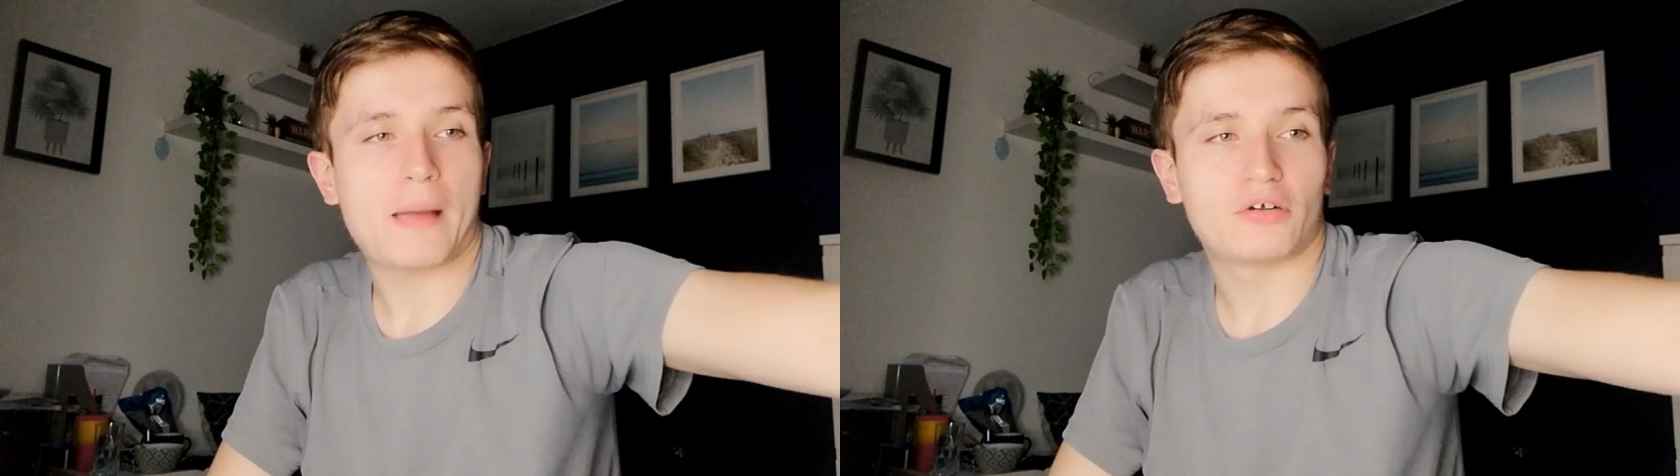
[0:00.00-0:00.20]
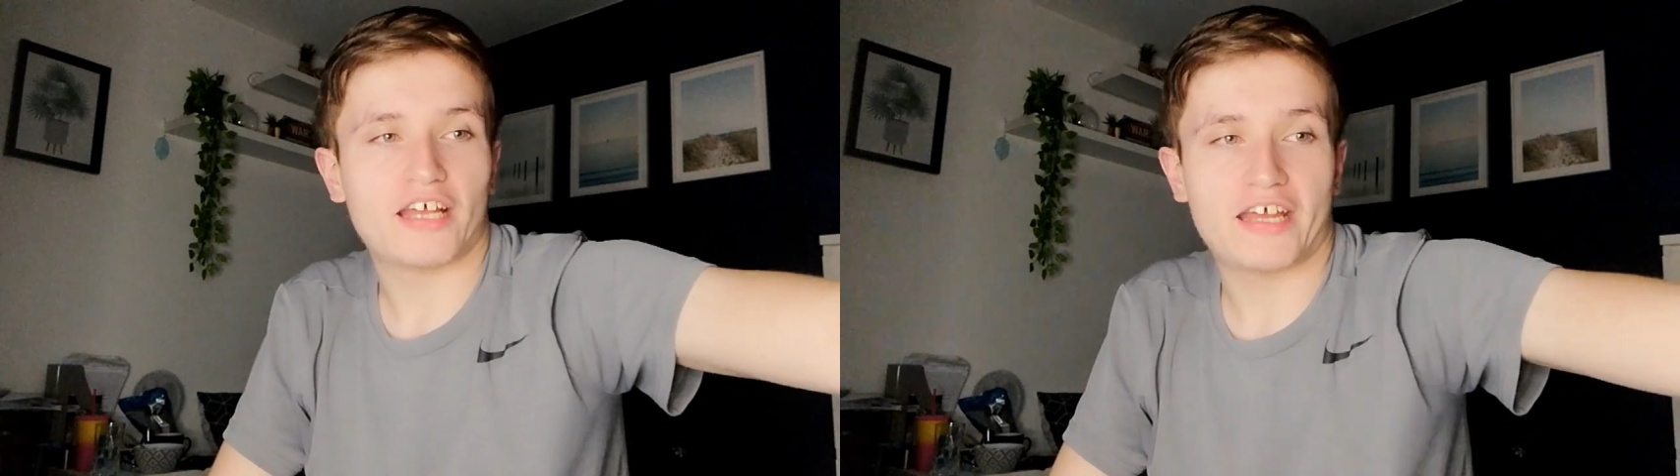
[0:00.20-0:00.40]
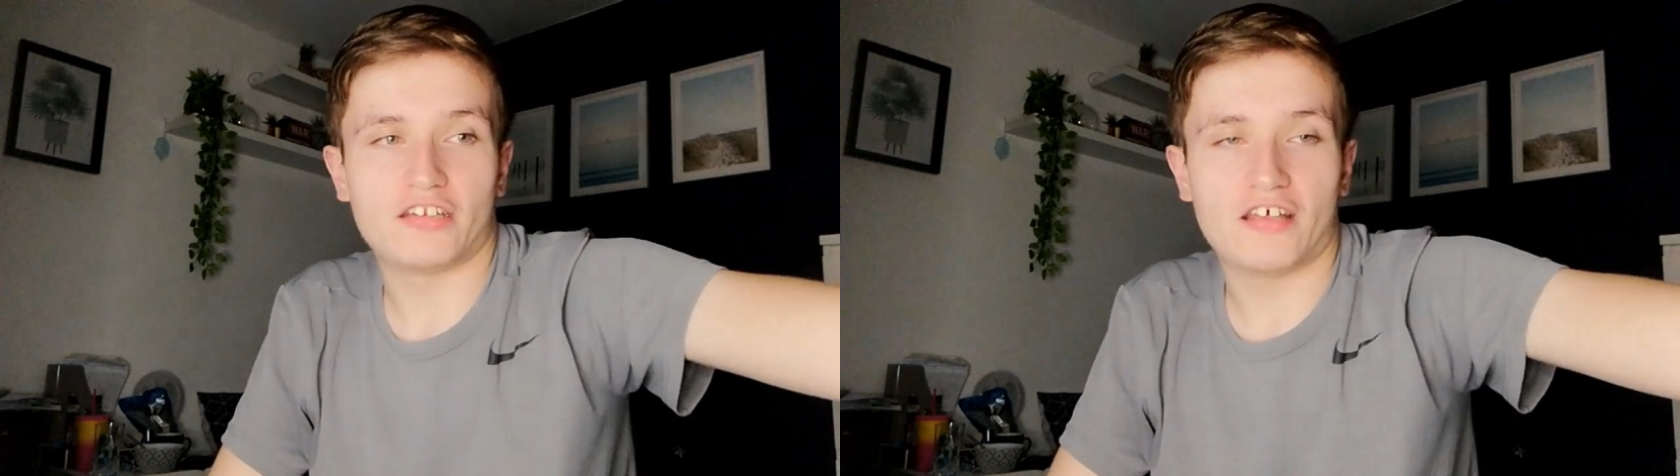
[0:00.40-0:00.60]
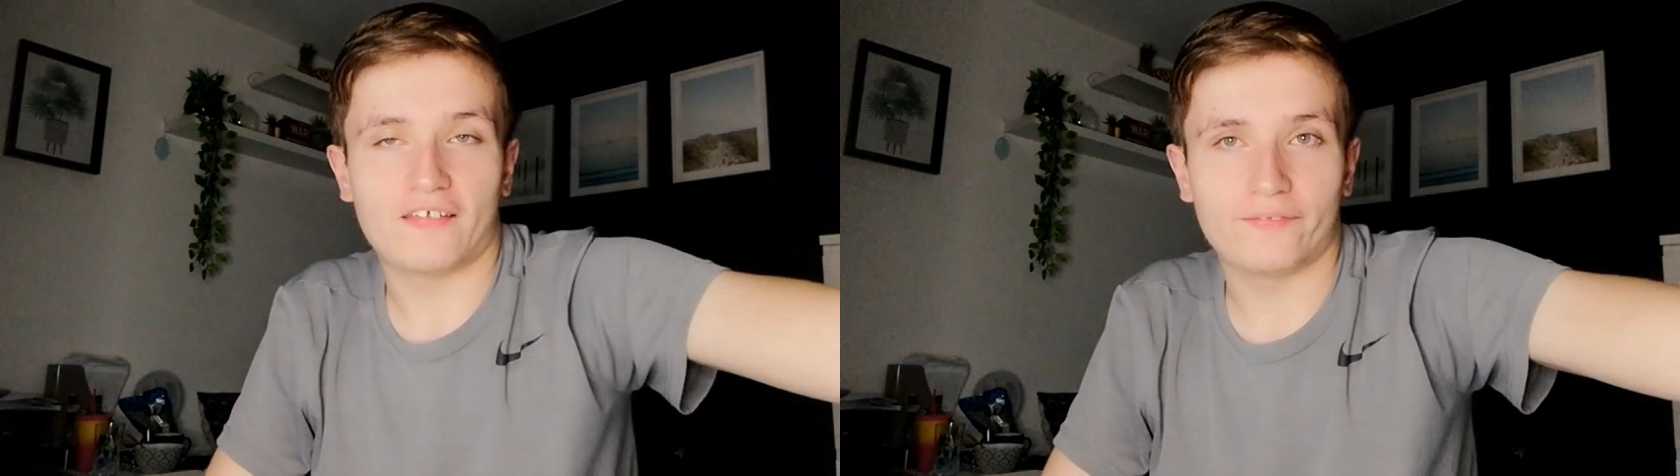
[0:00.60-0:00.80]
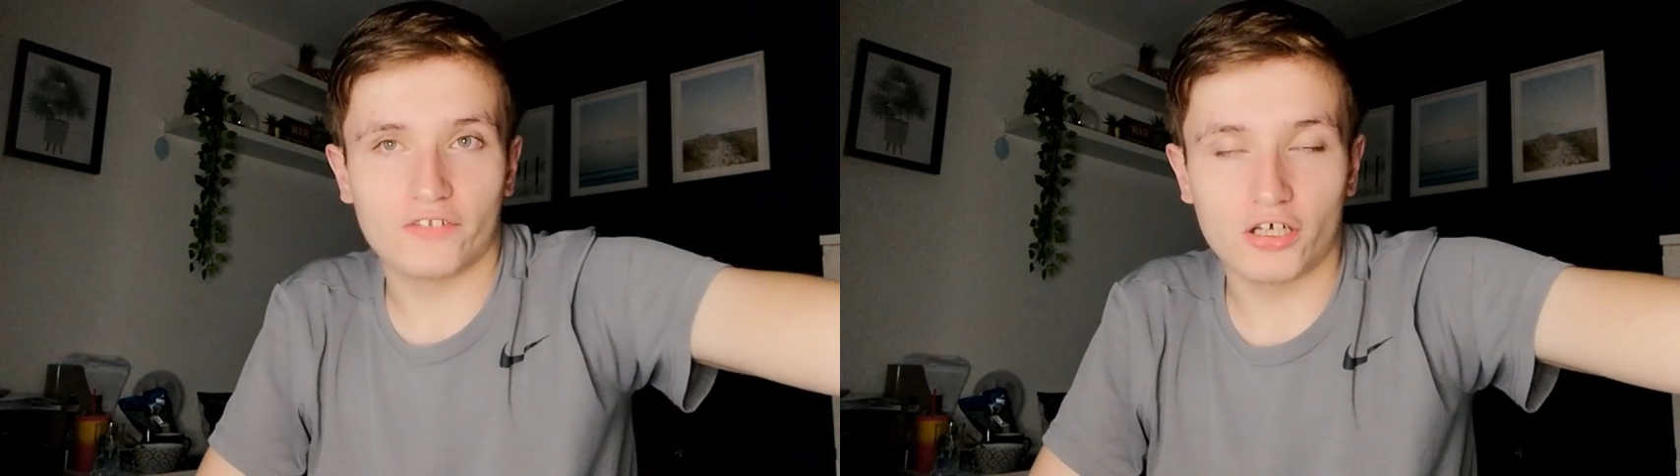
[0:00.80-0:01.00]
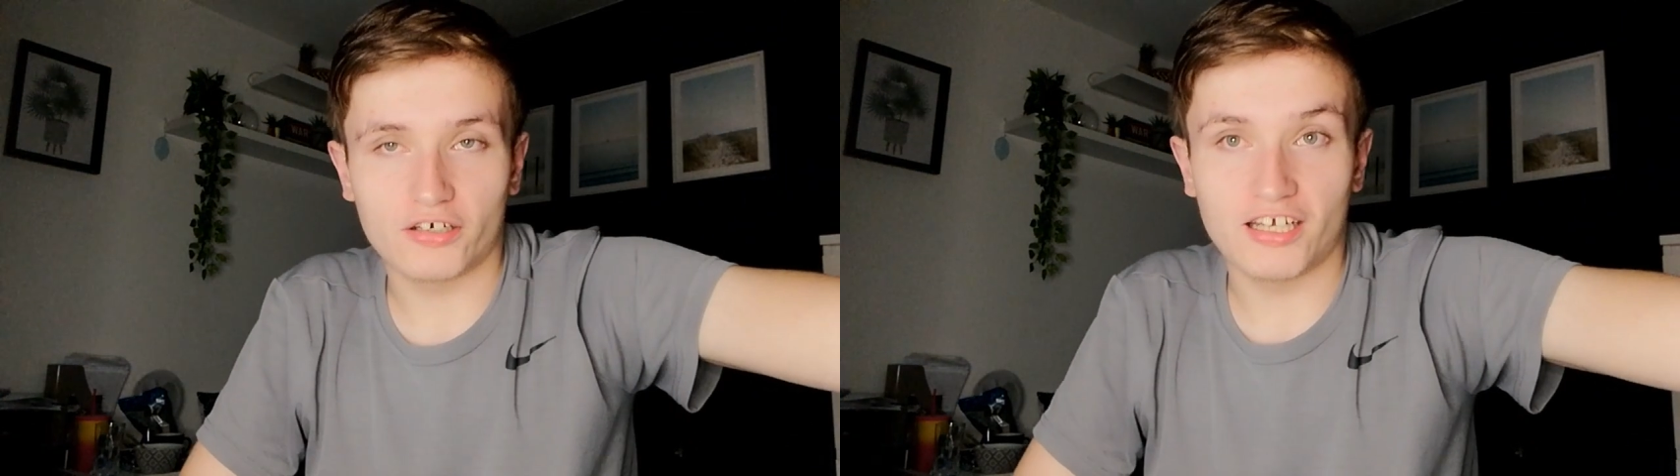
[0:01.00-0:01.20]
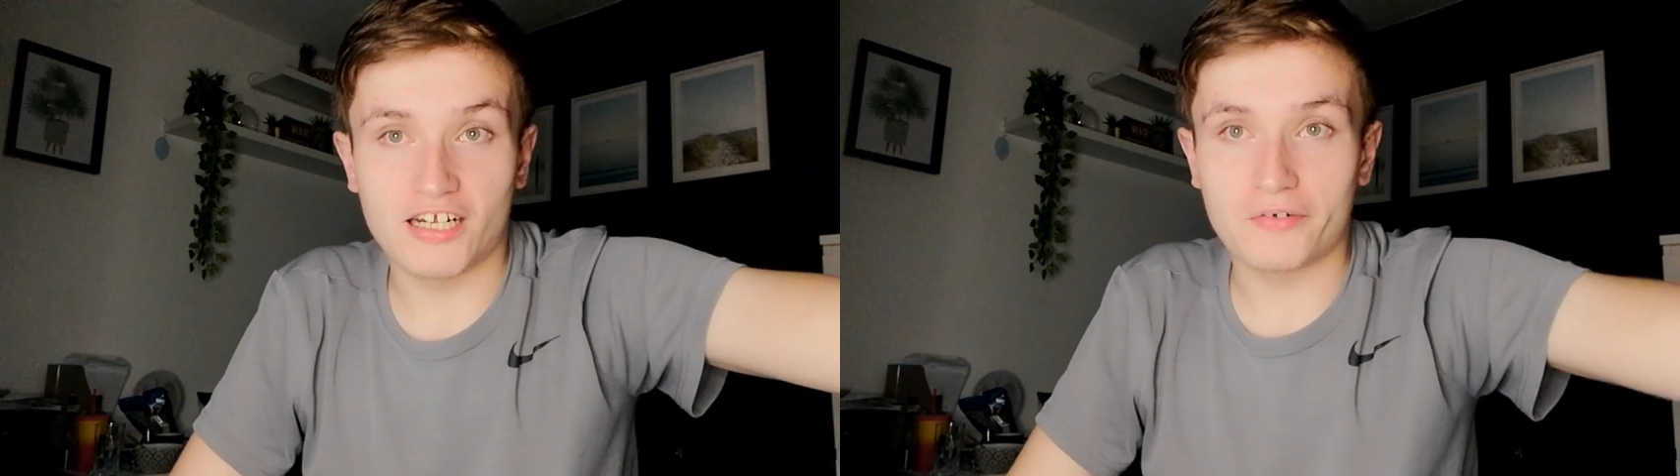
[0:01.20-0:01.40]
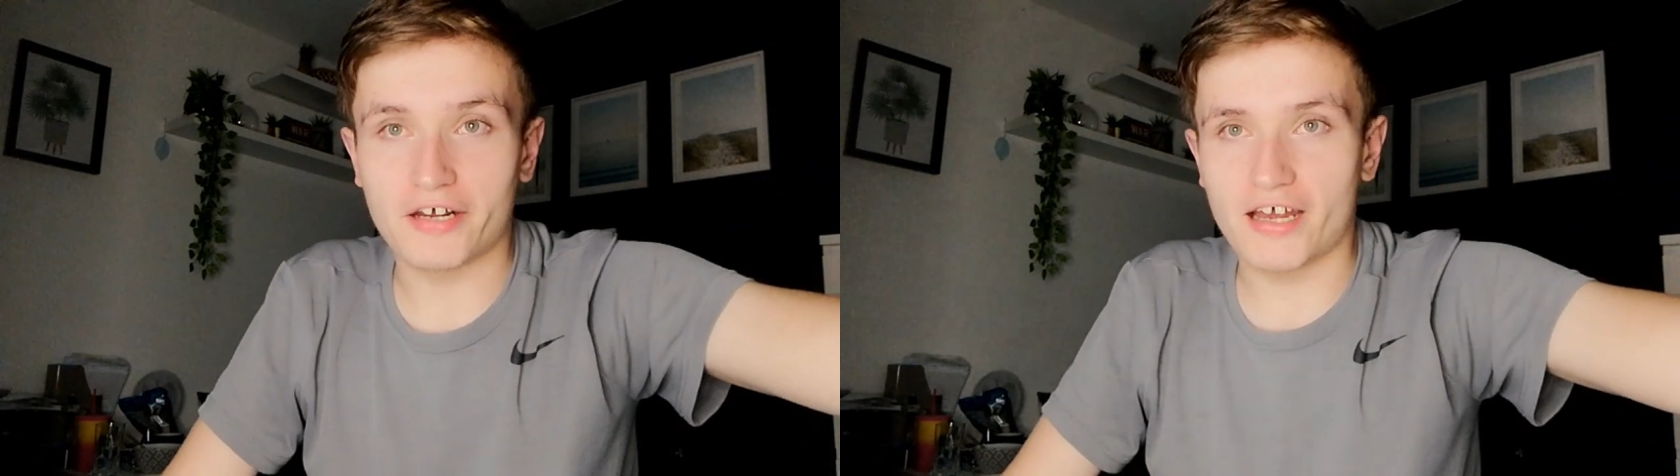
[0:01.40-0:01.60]
I'm gonna end this vlog here
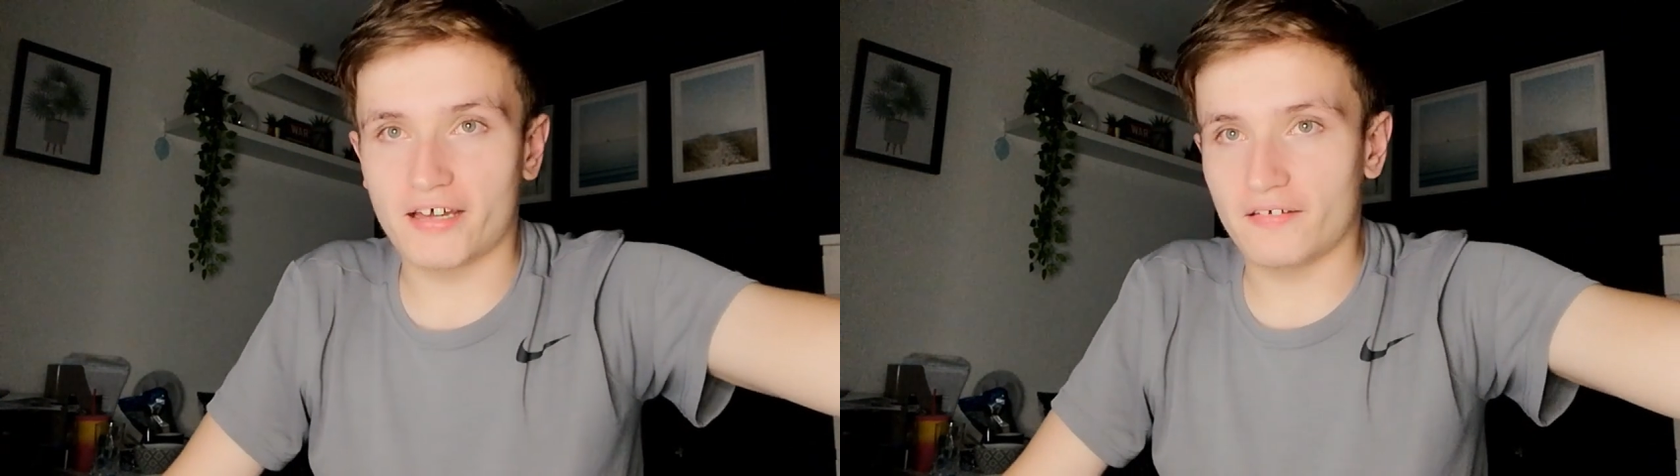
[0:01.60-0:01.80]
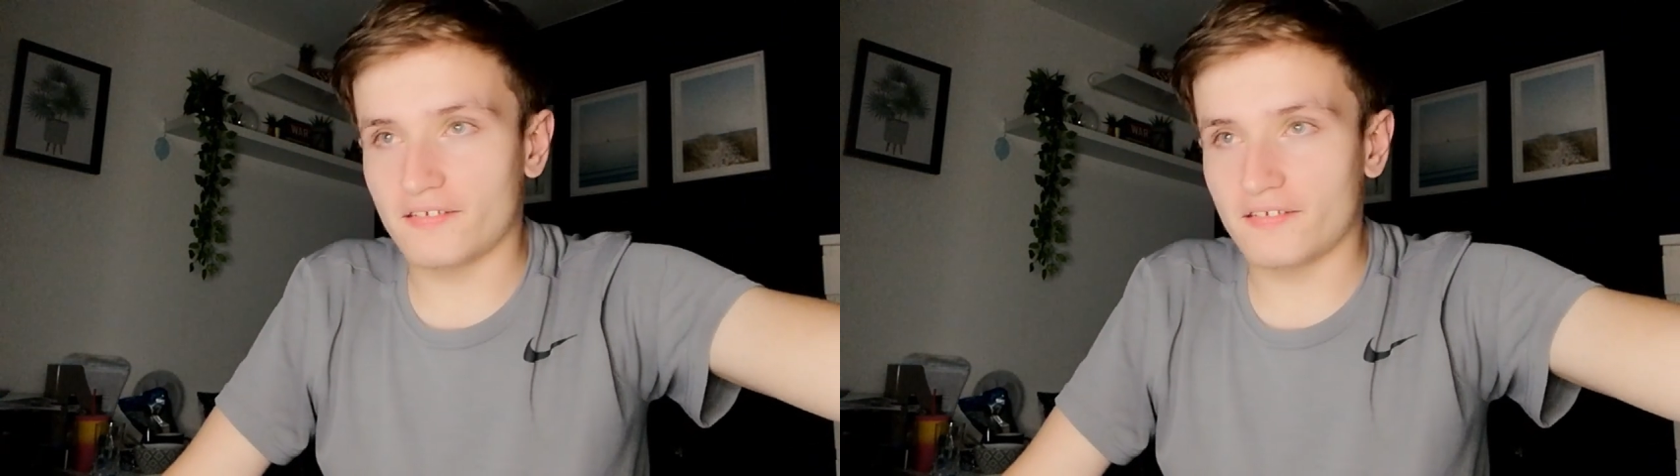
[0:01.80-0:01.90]
now, guys.